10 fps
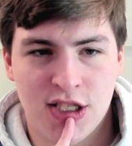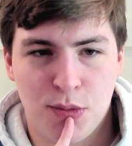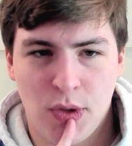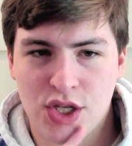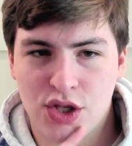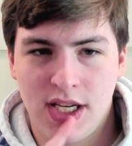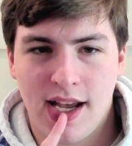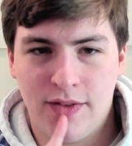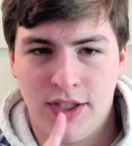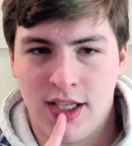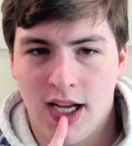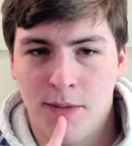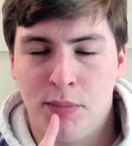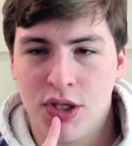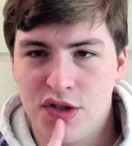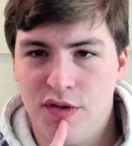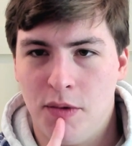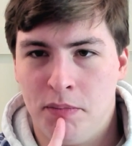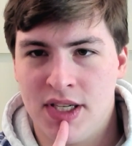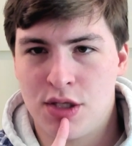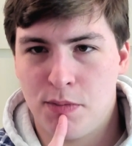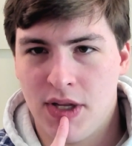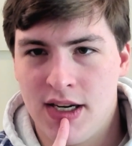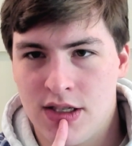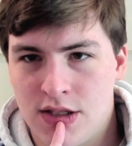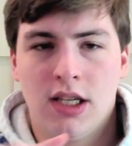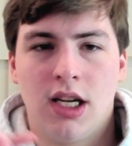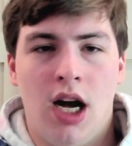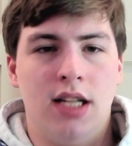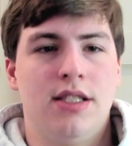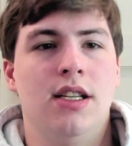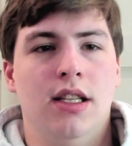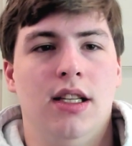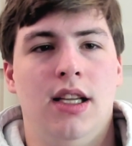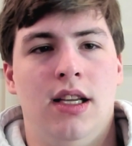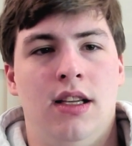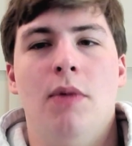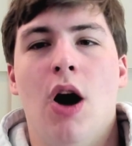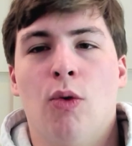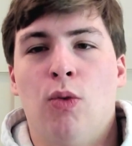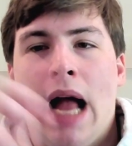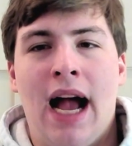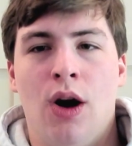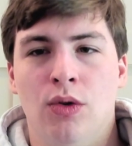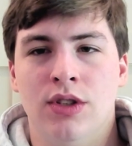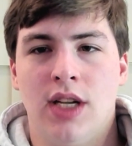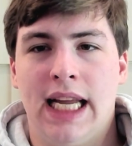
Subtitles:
especially having a bunch of the bench players constantly around